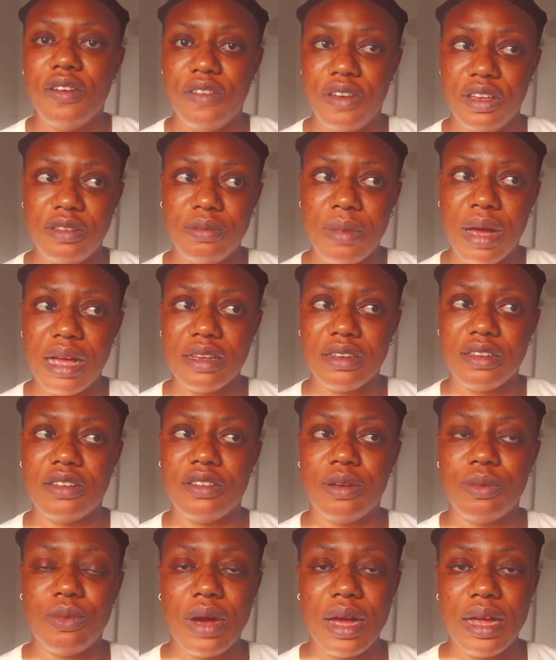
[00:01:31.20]
face mask
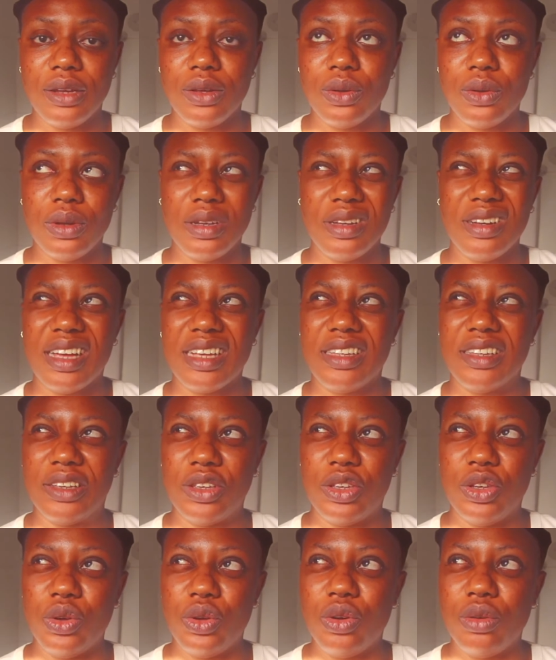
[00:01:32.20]
some while ago, that
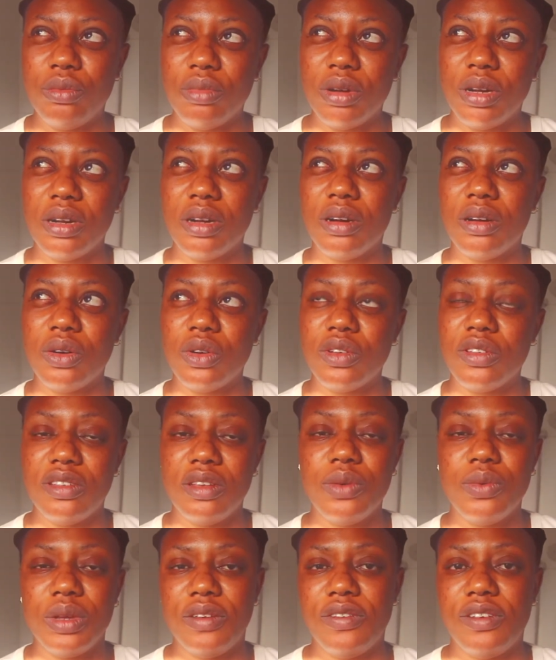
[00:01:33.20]
cucumber or
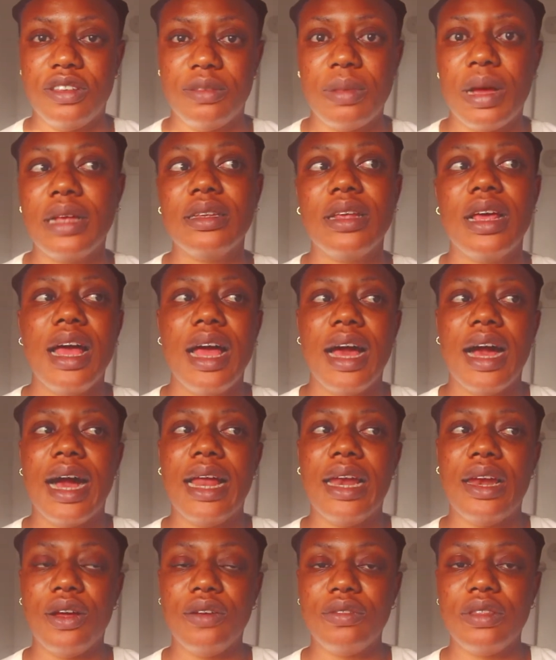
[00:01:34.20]
seaweed face mask.
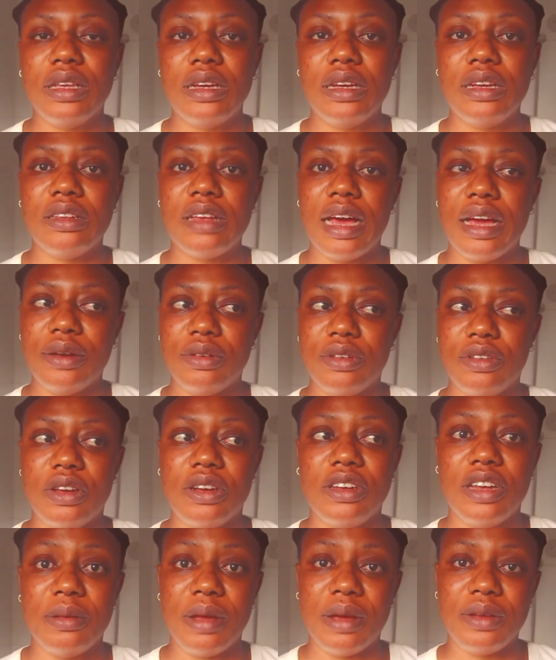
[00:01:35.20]
I loved it. I
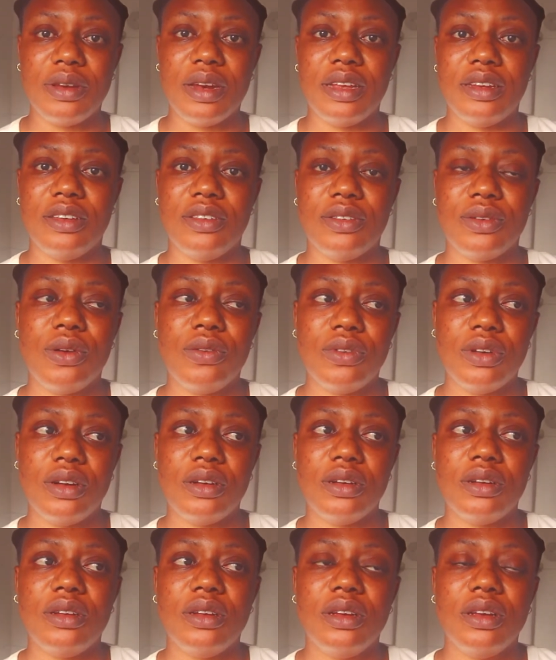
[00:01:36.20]
researched it up and I
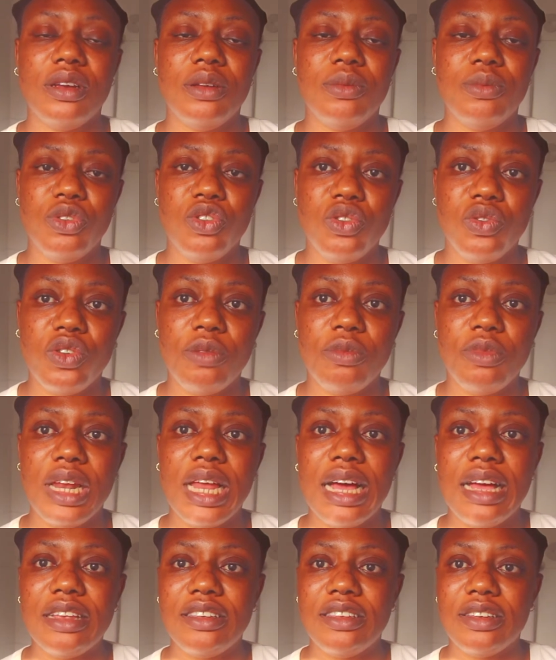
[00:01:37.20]
discovered beauty
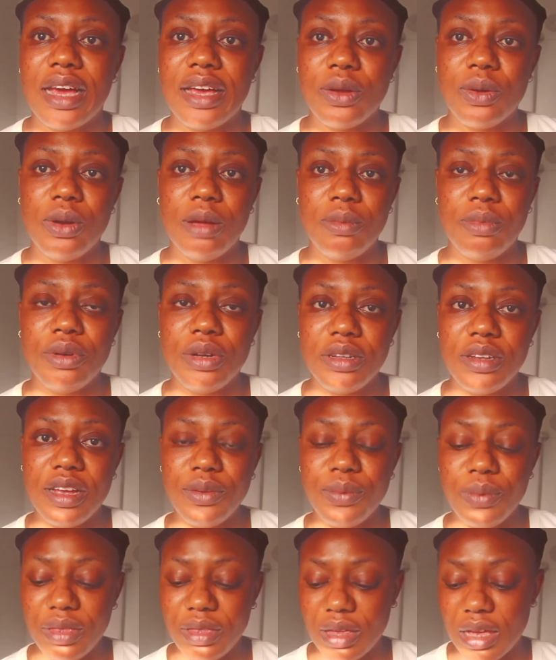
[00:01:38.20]
formulas. I
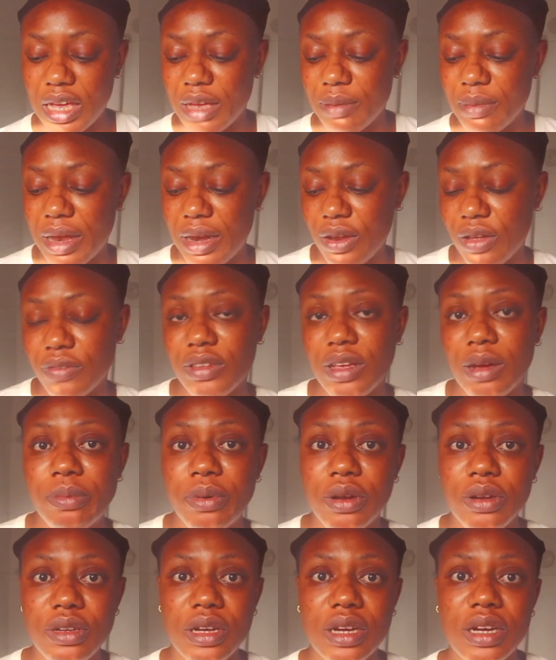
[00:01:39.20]
collaborated with them. I love their
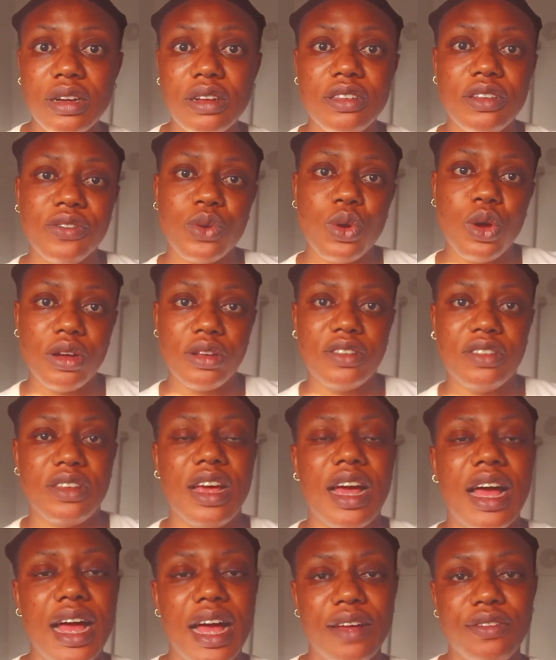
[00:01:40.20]
products. Of course,
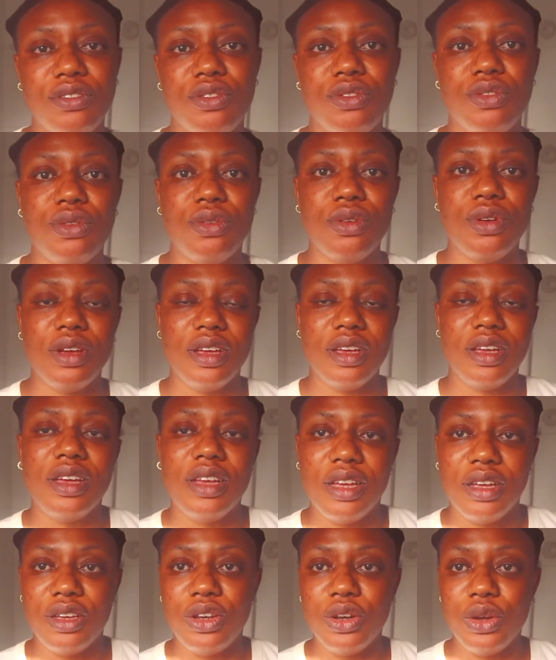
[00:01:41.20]
I have to,
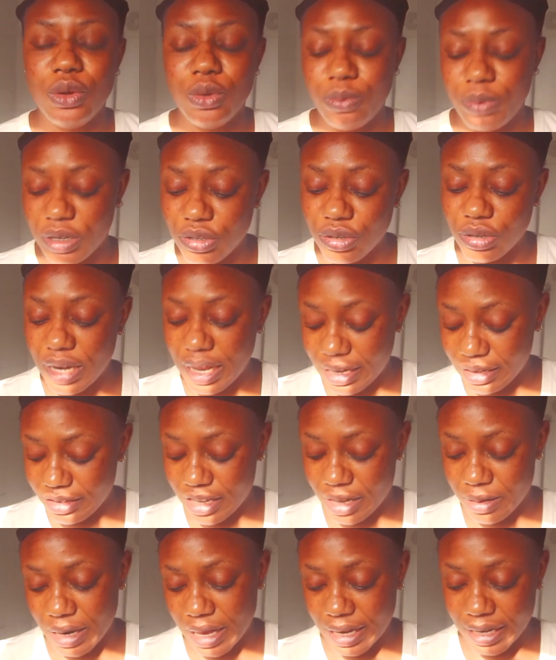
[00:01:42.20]
you know, patronize
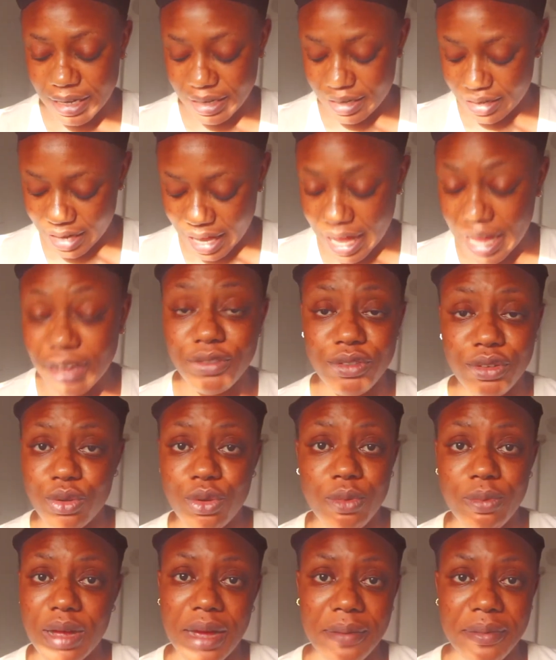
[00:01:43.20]
them. Like, I have to
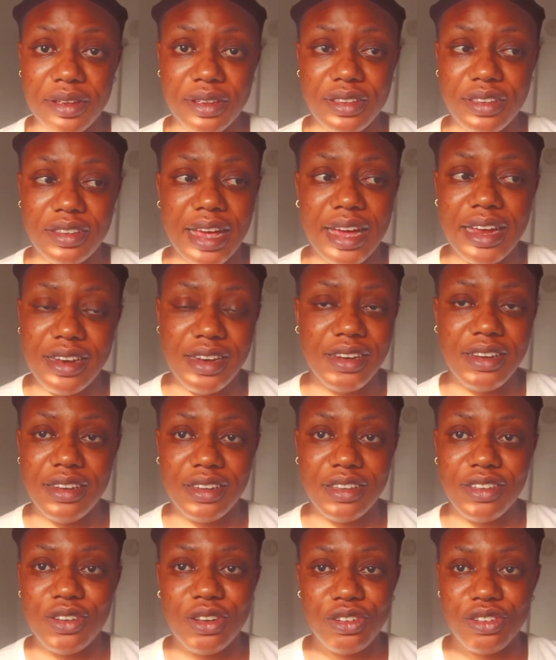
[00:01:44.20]
go back because I think
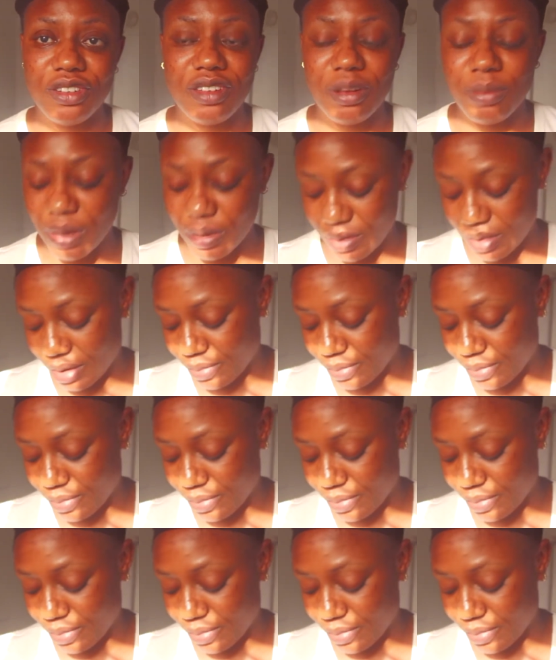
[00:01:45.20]
it's not just about